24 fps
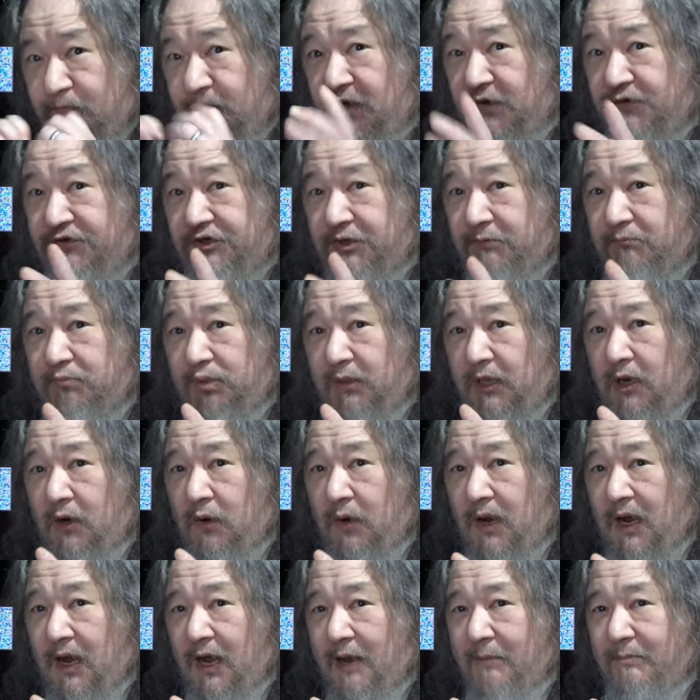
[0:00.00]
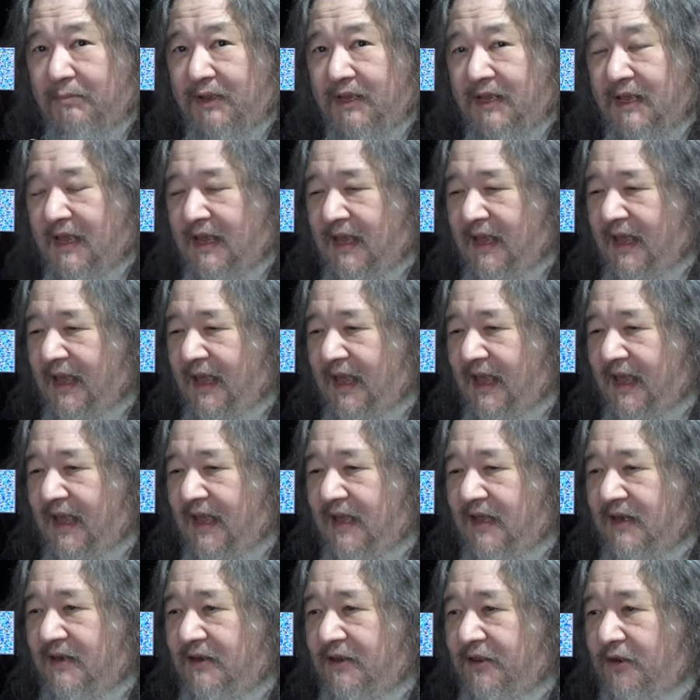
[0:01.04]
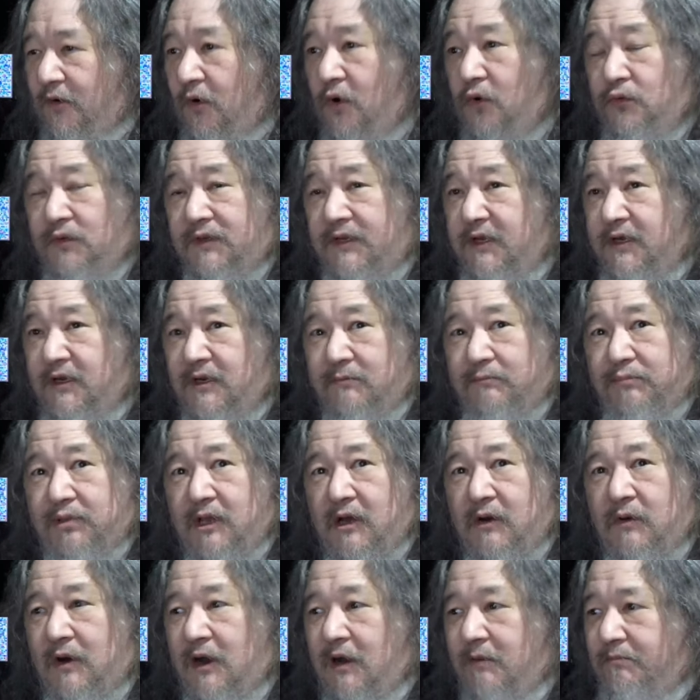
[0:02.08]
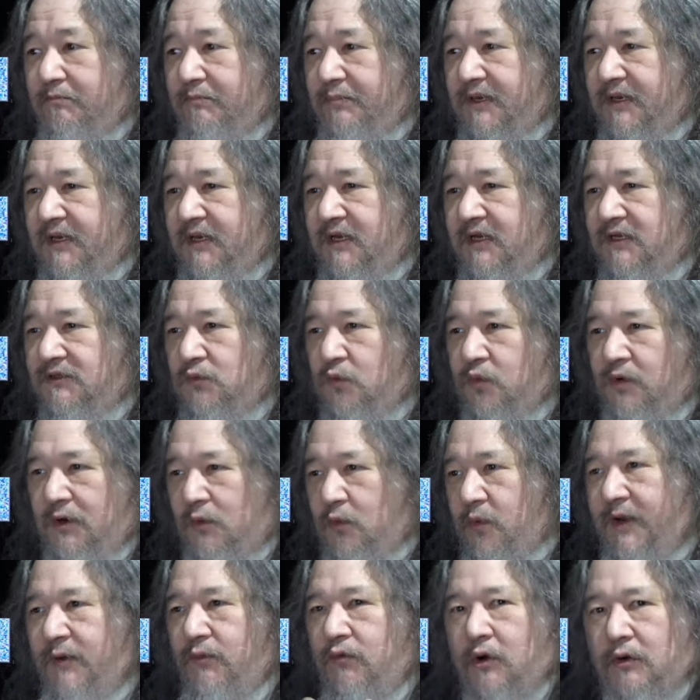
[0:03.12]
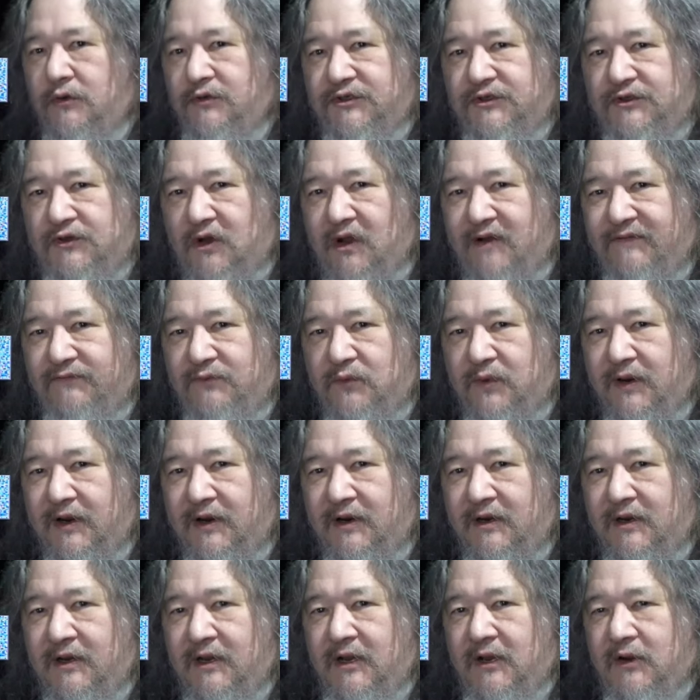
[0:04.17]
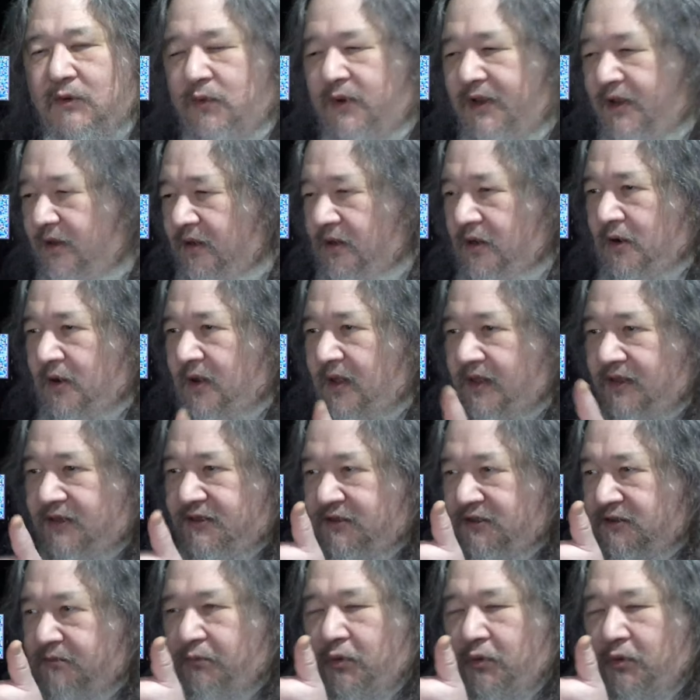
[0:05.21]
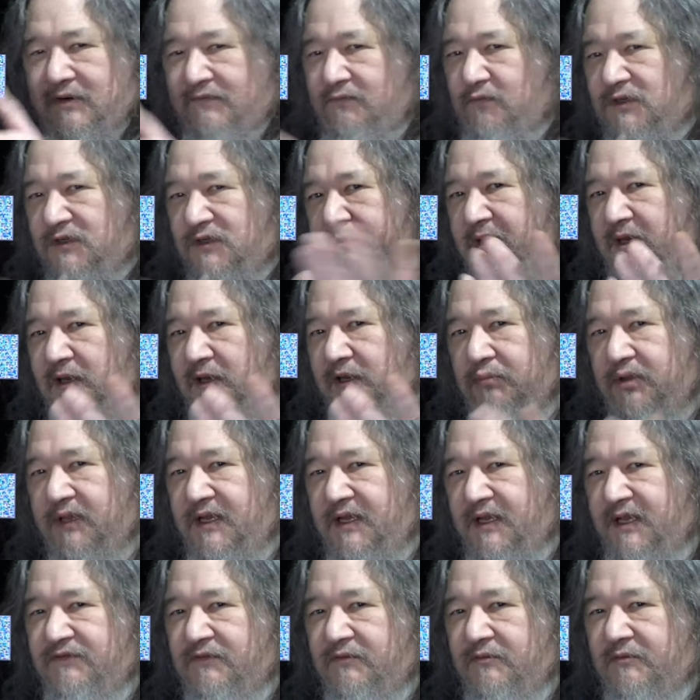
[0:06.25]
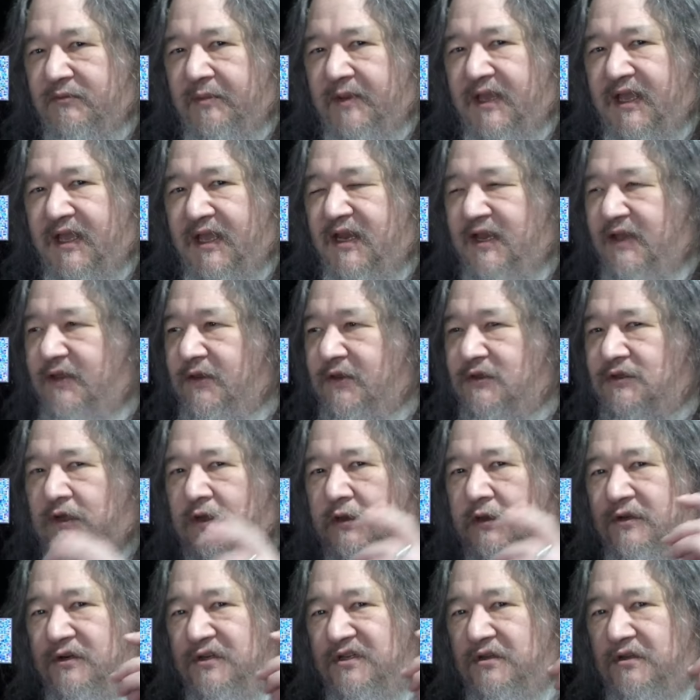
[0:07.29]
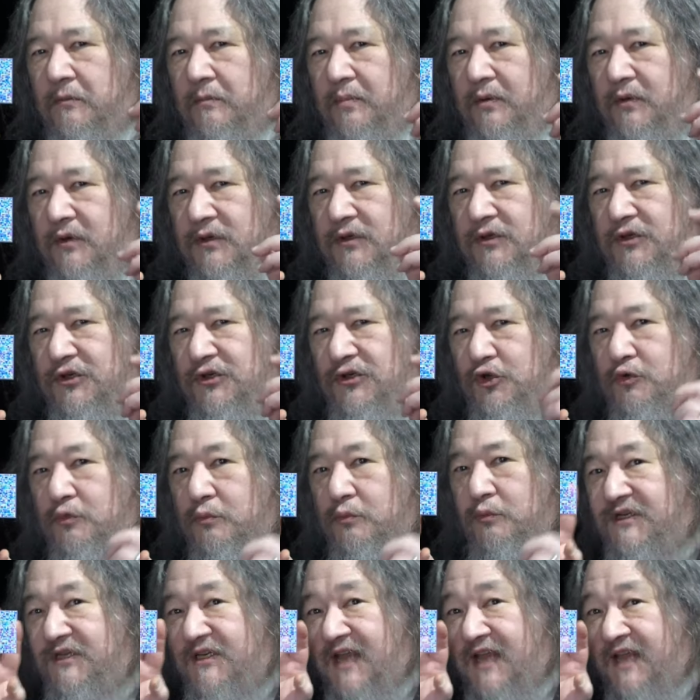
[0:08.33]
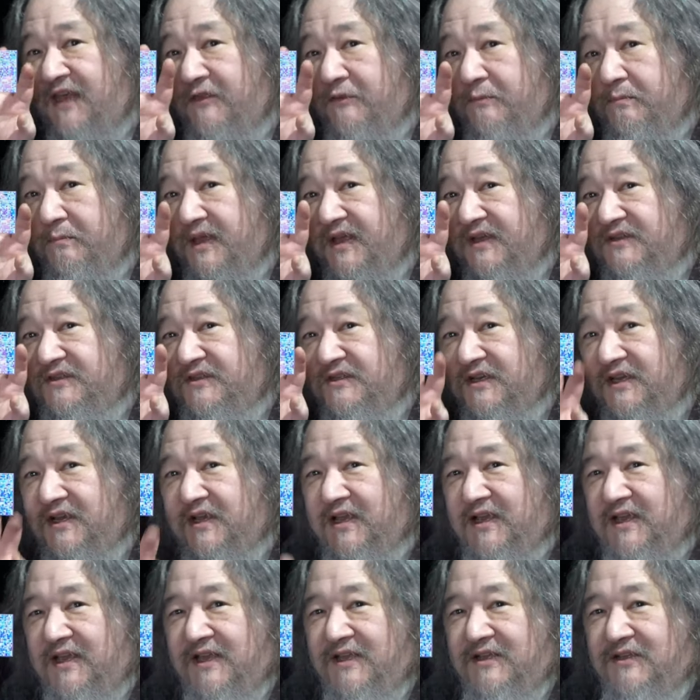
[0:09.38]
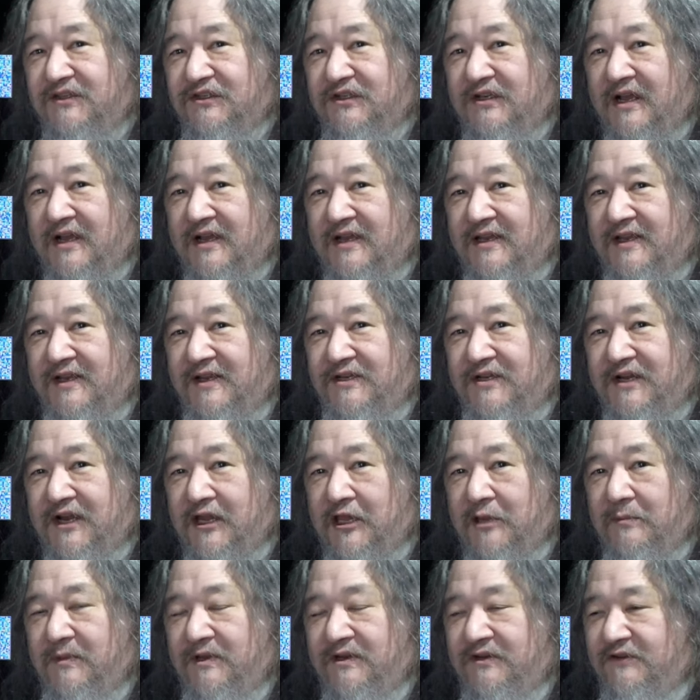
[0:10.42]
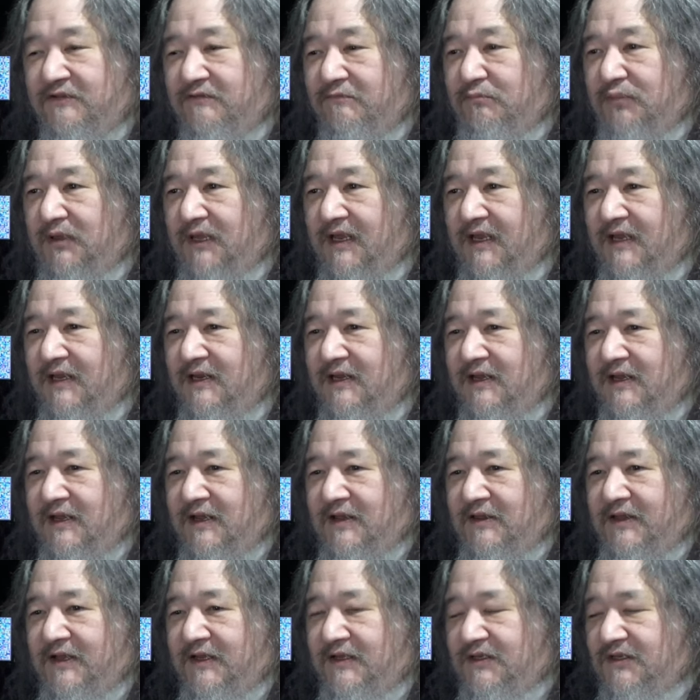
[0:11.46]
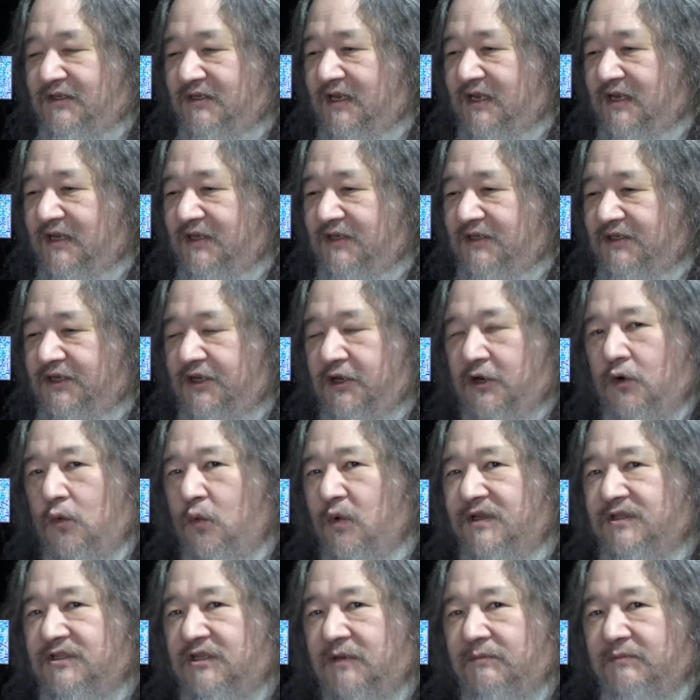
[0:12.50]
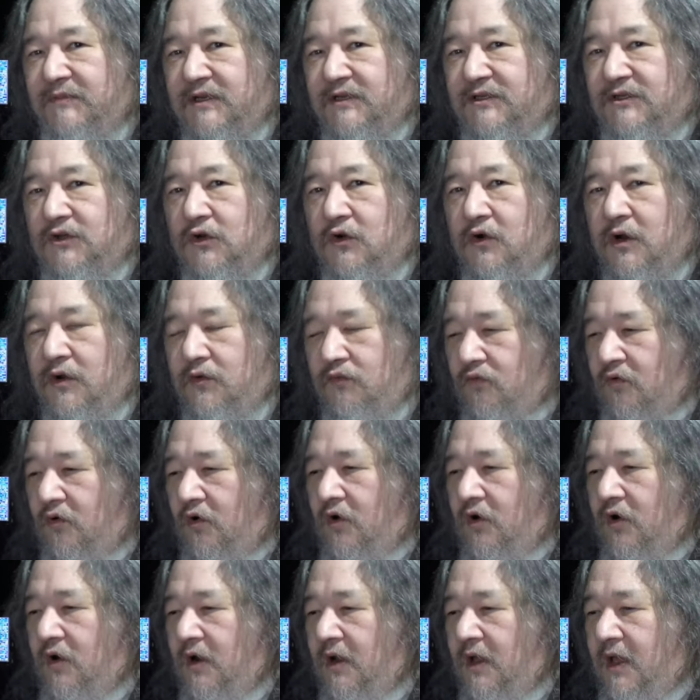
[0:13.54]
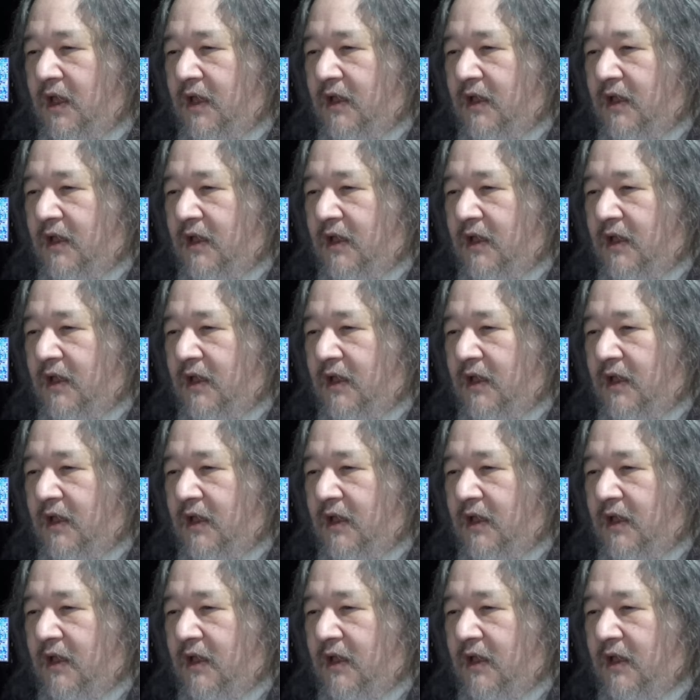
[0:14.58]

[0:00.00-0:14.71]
to blow up and they're only going to blow up because we, we, wrote software we you know and this is part of what's been in place from the beginning there's a, there's the uh, two death bits inside each element of plate that says you know when something's gone wrong